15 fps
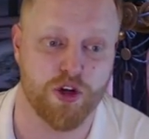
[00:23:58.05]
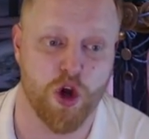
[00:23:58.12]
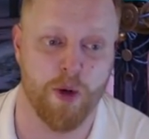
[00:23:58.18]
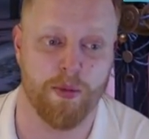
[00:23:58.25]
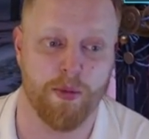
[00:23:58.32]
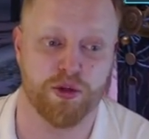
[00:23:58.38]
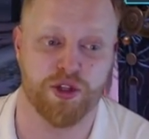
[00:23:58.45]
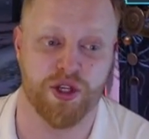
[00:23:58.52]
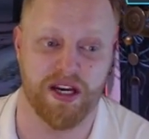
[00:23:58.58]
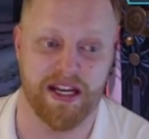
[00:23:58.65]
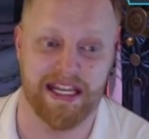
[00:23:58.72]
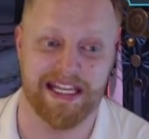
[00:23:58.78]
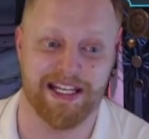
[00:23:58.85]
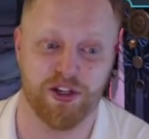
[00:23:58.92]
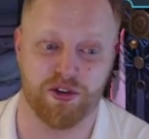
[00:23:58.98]
Tomo's going
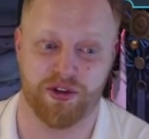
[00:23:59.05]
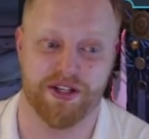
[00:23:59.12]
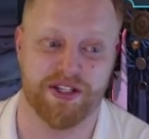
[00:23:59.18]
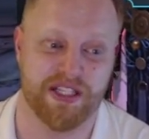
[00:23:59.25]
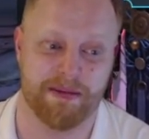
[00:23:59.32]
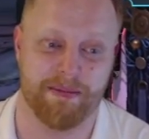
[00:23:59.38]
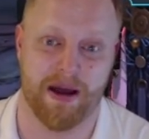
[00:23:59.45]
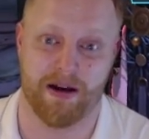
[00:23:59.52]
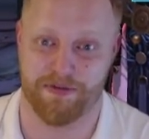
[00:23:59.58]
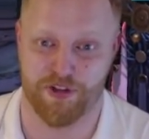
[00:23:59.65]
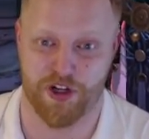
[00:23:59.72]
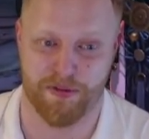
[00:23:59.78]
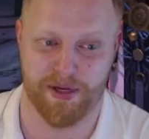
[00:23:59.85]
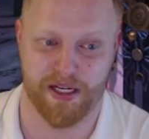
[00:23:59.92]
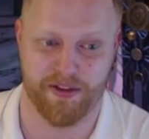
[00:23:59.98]
to increase the amount of
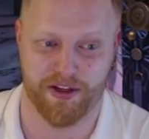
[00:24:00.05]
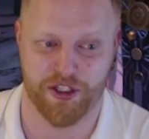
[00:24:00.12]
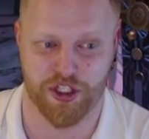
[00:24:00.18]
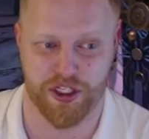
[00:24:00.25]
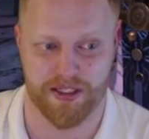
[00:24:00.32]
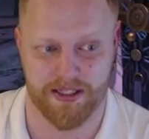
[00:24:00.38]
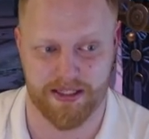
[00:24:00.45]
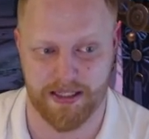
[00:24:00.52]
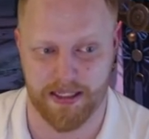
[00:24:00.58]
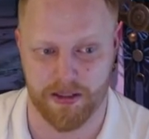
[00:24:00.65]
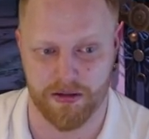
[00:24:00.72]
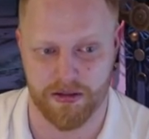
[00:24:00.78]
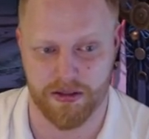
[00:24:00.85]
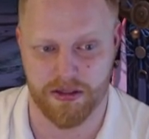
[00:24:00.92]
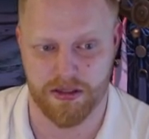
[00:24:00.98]
turn meter that she
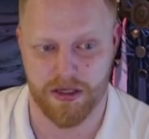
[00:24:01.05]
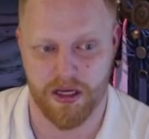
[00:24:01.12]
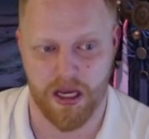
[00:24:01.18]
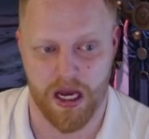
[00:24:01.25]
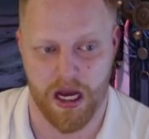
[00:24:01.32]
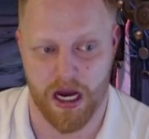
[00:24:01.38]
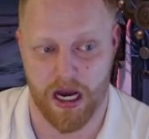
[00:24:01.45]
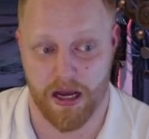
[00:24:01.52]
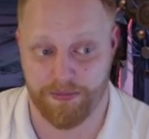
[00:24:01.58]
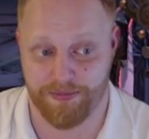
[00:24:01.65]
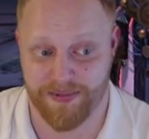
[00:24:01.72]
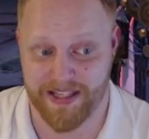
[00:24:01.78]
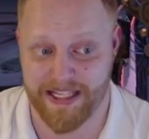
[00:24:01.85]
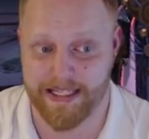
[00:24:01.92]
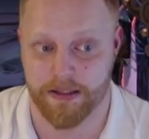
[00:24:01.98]
steals.
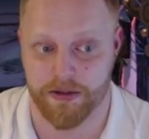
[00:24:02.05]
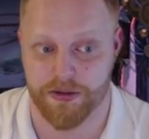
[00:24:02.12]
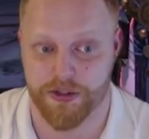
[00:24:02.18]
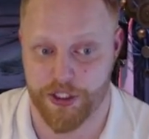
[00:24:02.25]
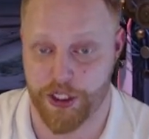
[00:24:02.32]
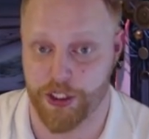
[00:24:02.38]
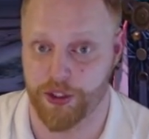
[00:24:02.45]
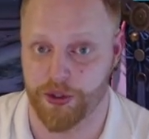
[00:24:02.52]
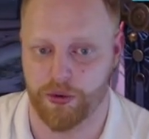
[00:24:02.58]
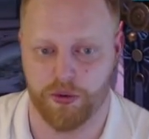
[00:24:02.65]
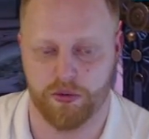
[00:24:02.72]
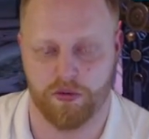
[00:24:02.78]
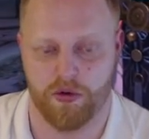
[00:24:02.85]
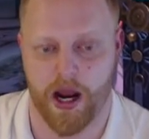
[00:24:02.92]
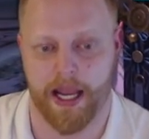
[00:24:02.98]
Heals too,
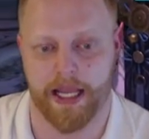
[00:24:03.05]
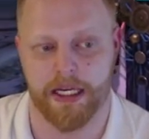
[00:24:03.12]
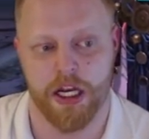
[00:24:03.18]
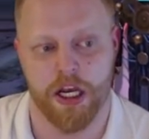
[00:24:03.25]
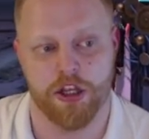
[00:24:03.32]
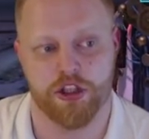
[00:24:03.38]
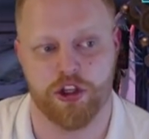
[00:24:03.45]
right?